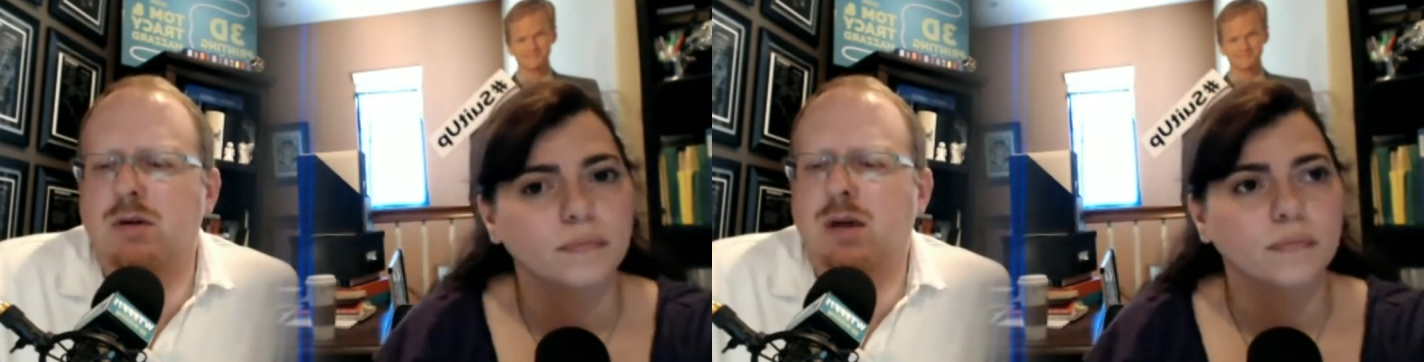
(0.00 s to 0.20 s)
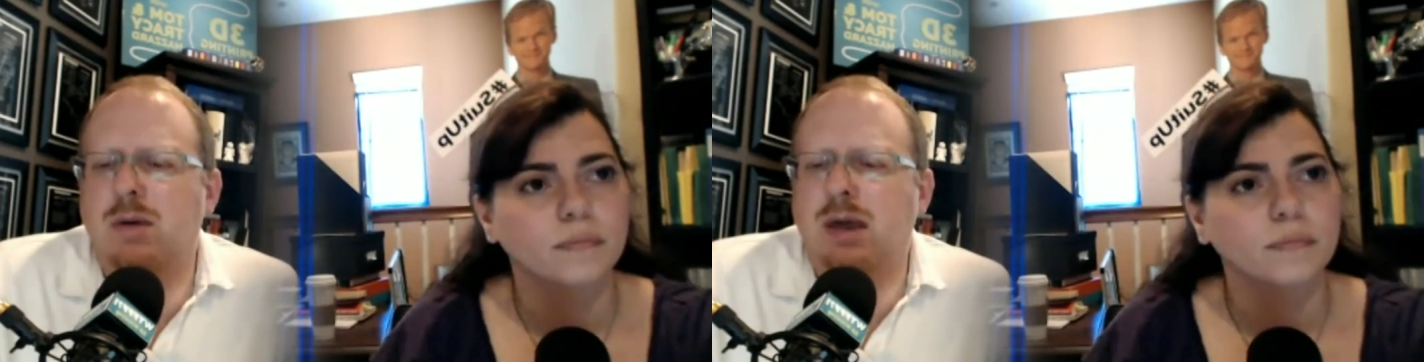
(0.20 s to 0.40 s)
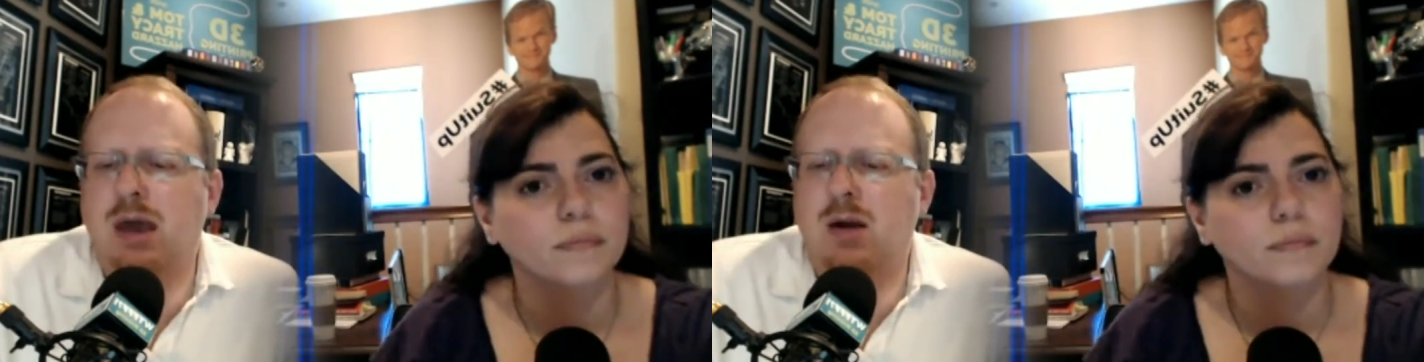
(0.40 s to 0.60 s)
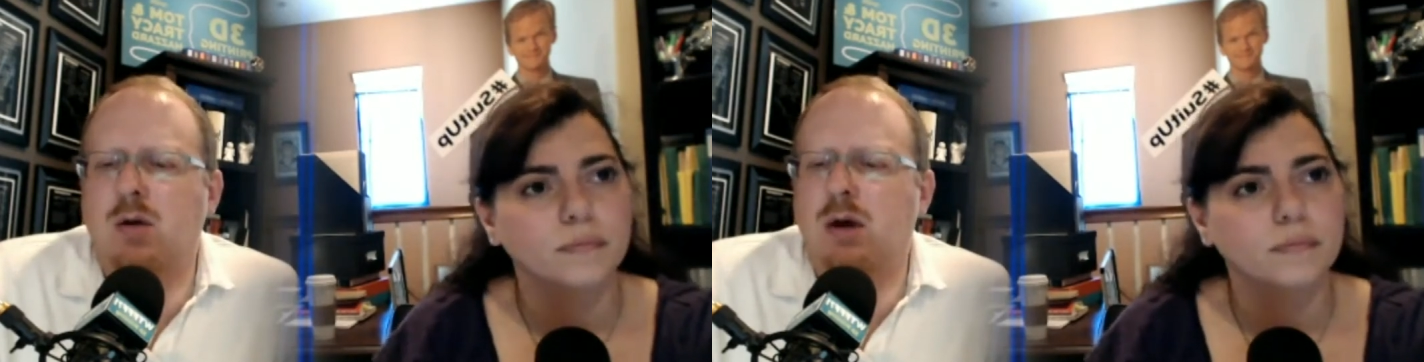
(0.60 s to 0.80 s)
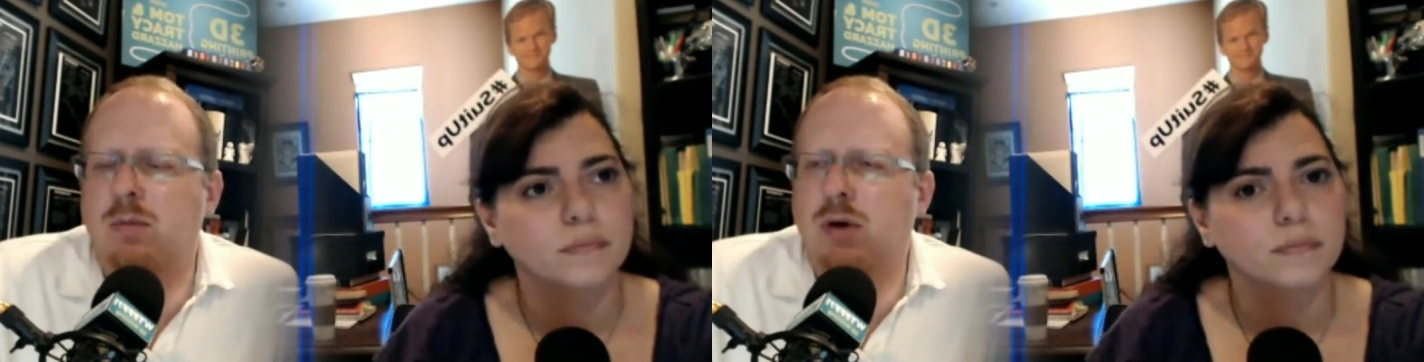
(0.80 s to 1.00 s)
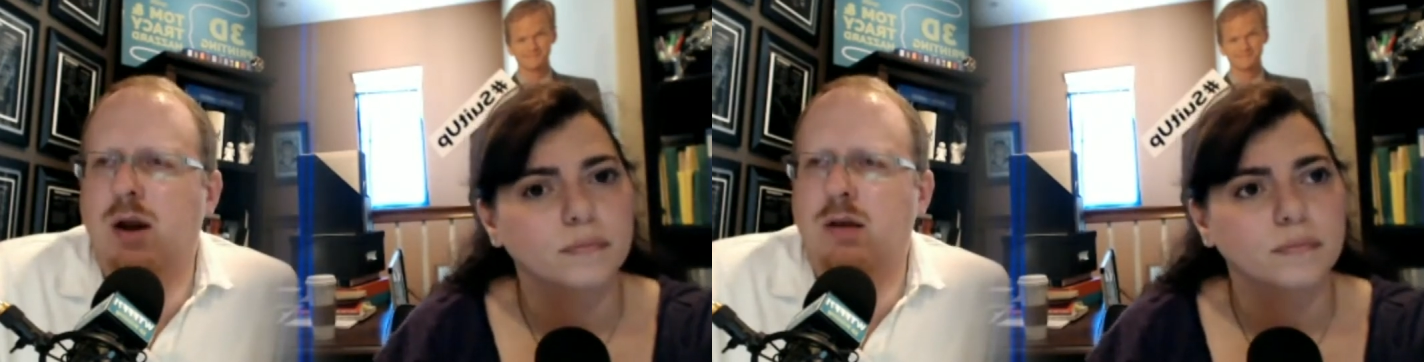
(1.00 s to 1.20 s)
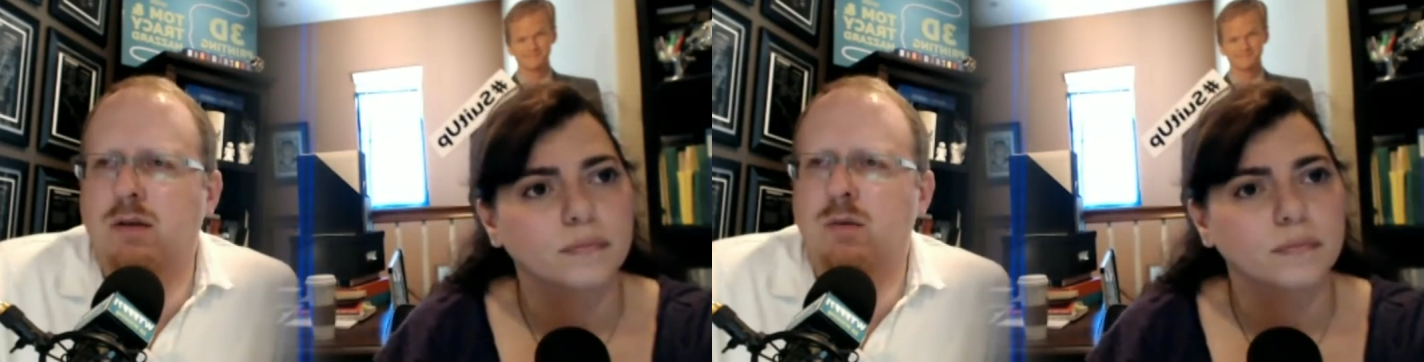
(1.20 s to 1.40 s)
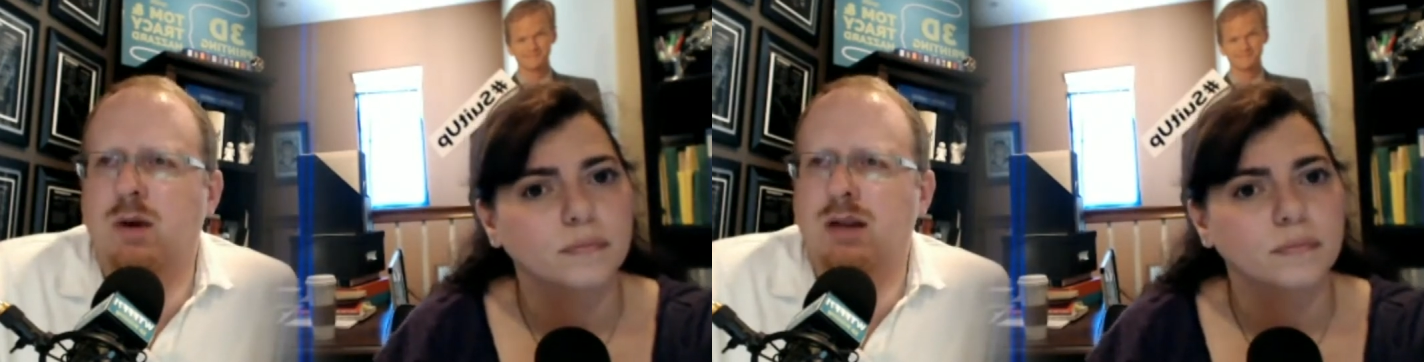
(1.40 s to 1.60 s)
Speaker 1: type of category of
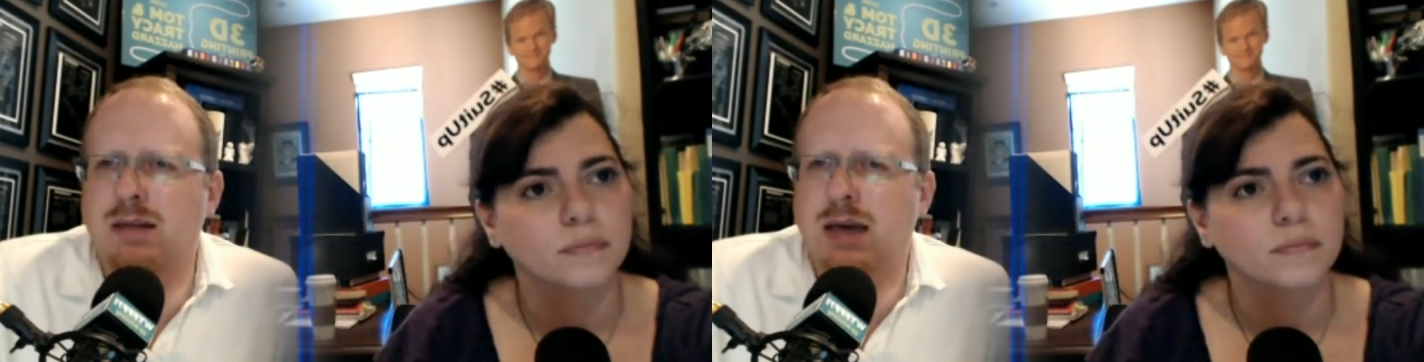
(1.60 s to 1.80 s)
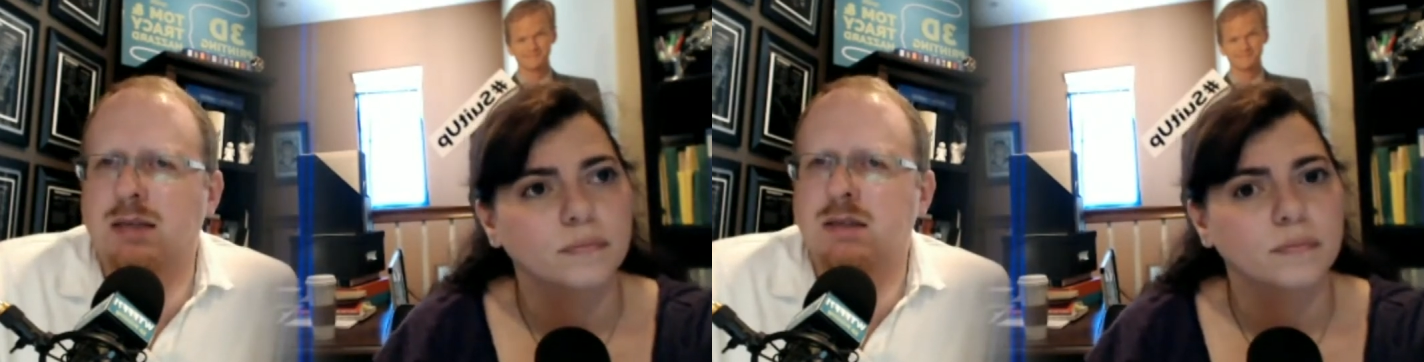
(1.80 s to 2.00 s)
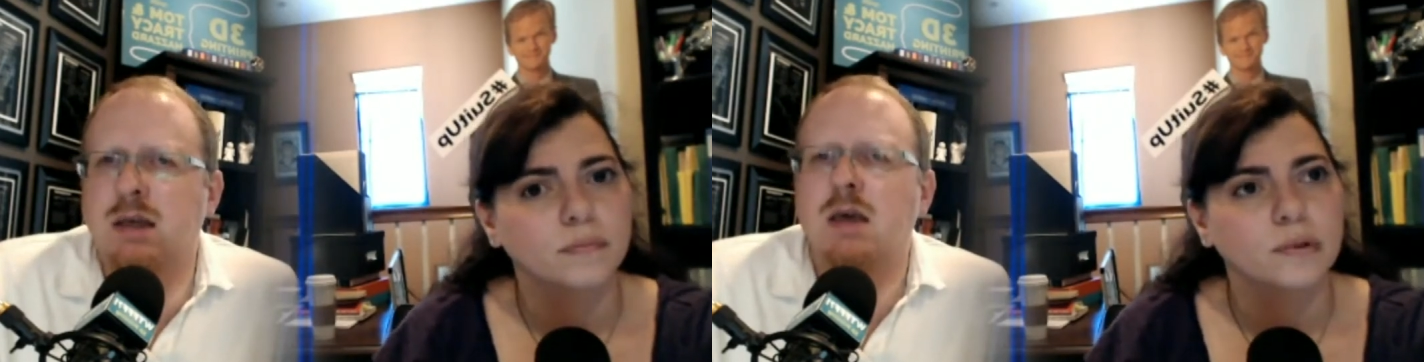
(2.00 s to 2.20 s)
product you want to test.